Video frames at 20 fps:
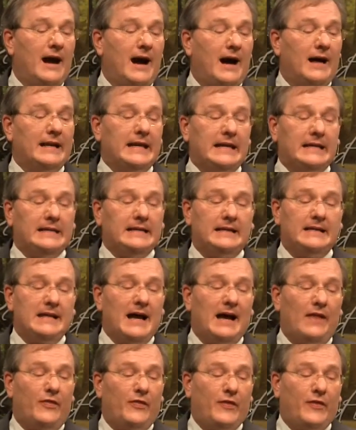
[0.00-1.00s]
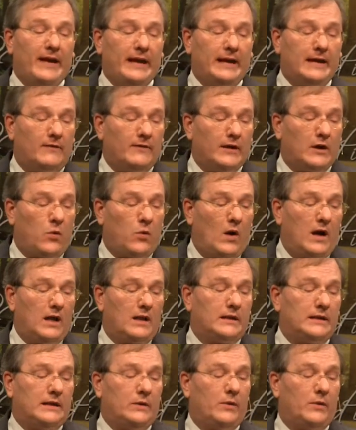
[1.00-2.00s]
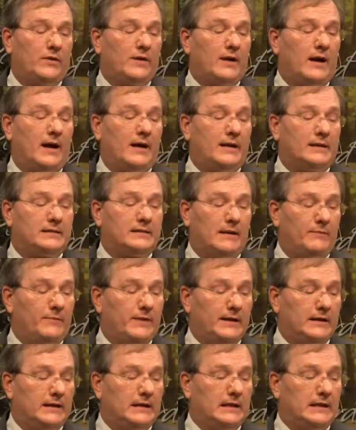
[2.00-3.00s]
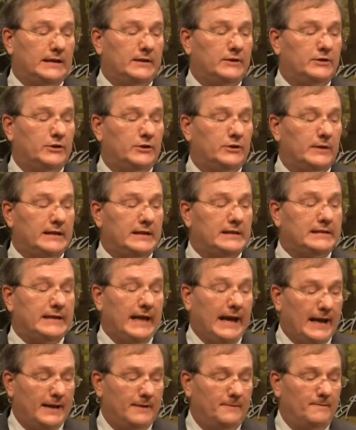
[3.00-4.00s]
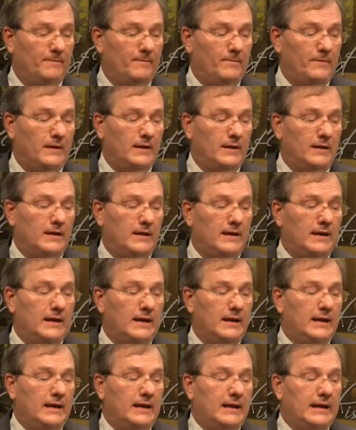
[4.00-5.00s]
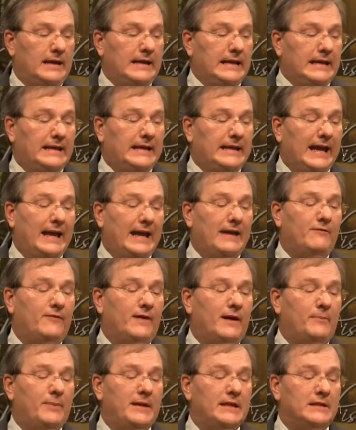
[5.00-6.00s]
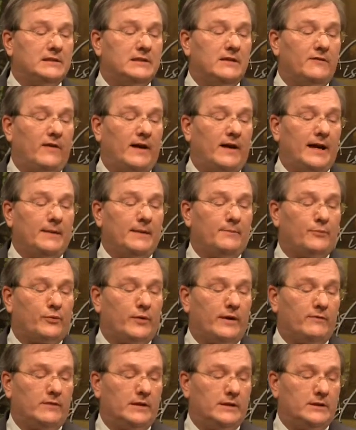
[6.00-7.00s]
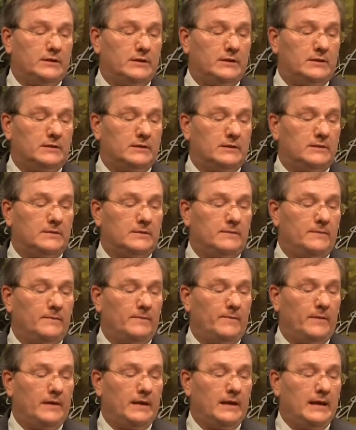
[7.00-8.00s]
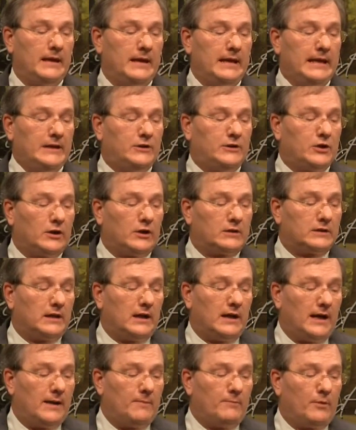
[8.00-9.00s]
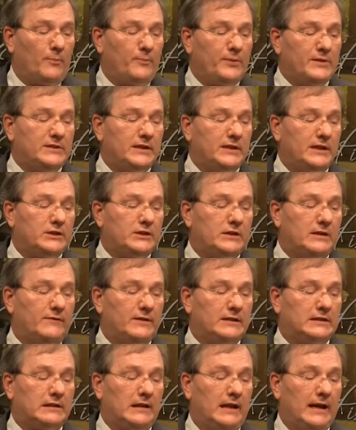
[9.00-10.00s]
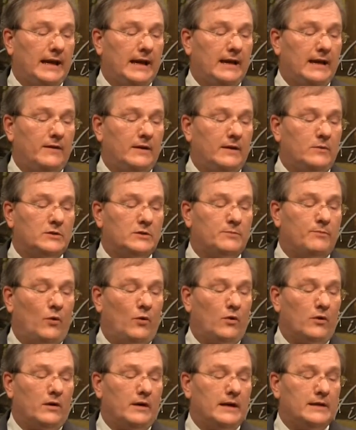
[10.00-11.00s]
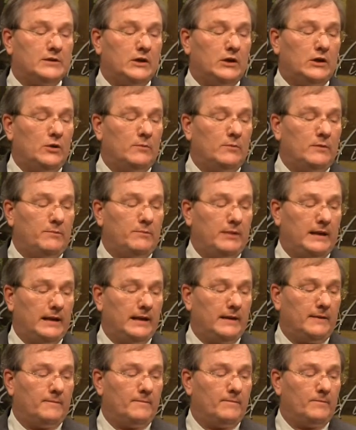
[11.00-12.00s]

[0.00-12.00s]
he did not think of equality with God as something to cling to. Instead, he gave up his divine privileges. He took the humble position of a slave and was born as a human being.